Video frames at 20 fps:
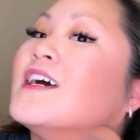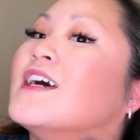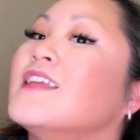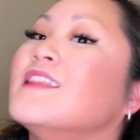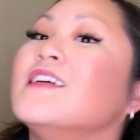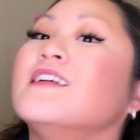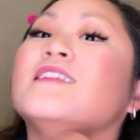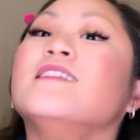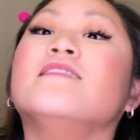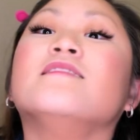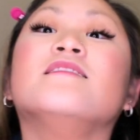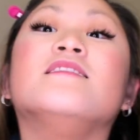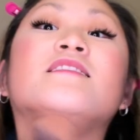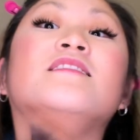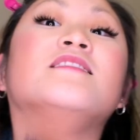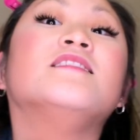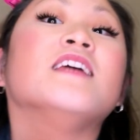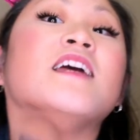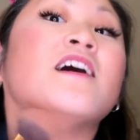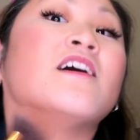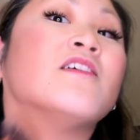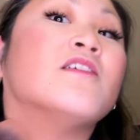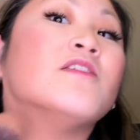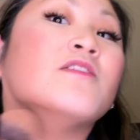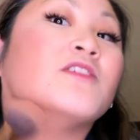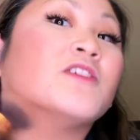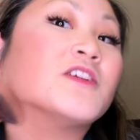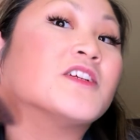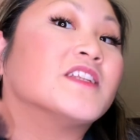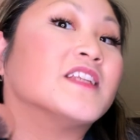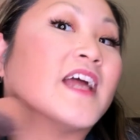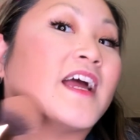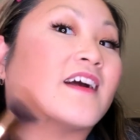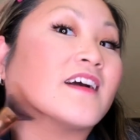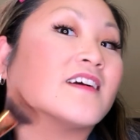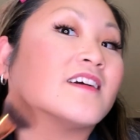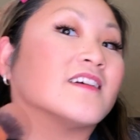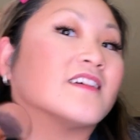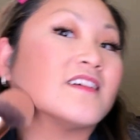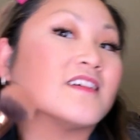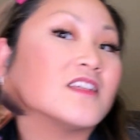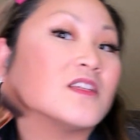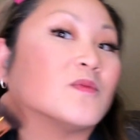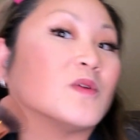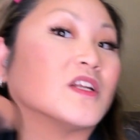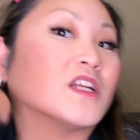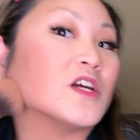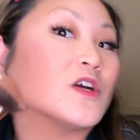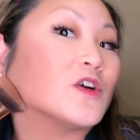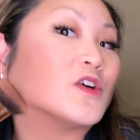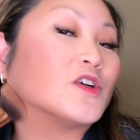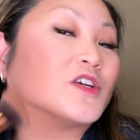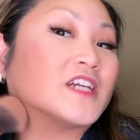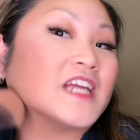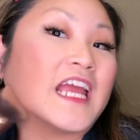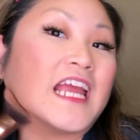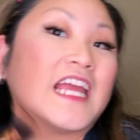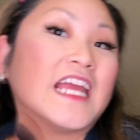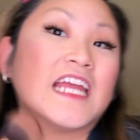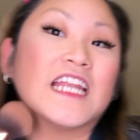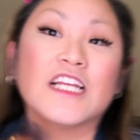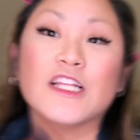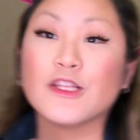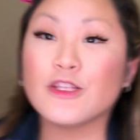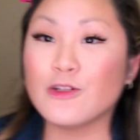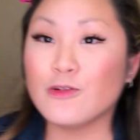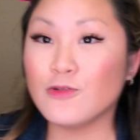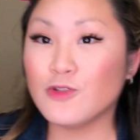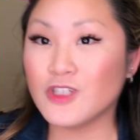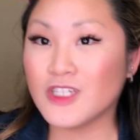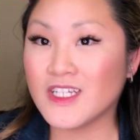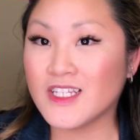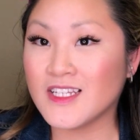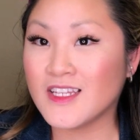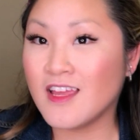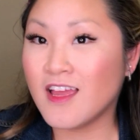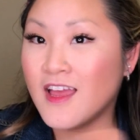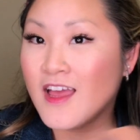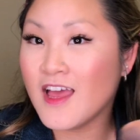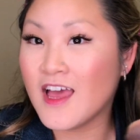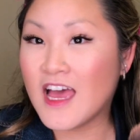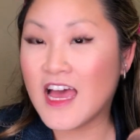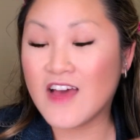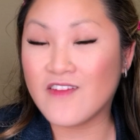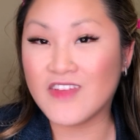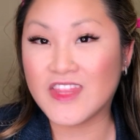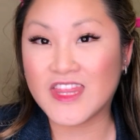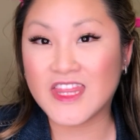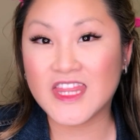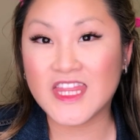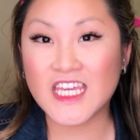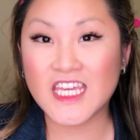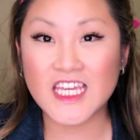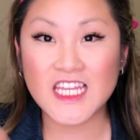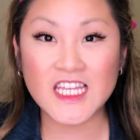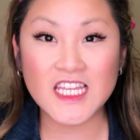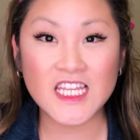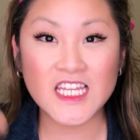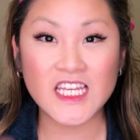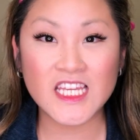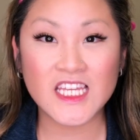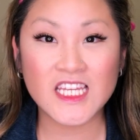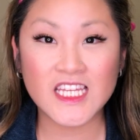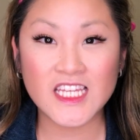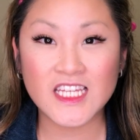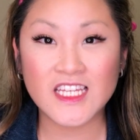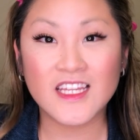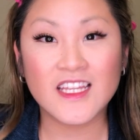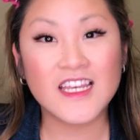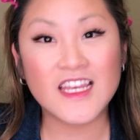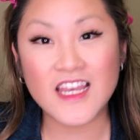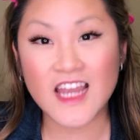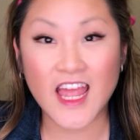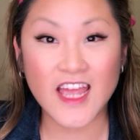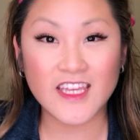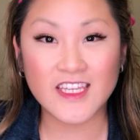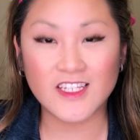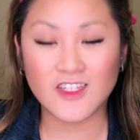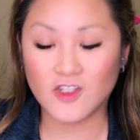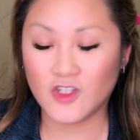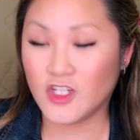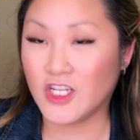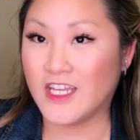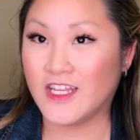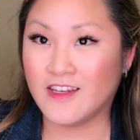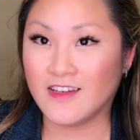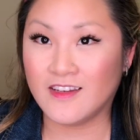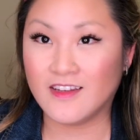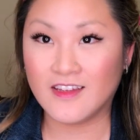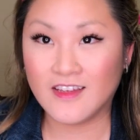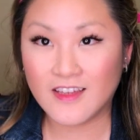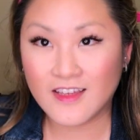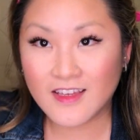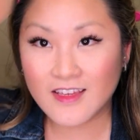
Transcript: And then down your neck. You want to create an illusion of a thin neck and chin.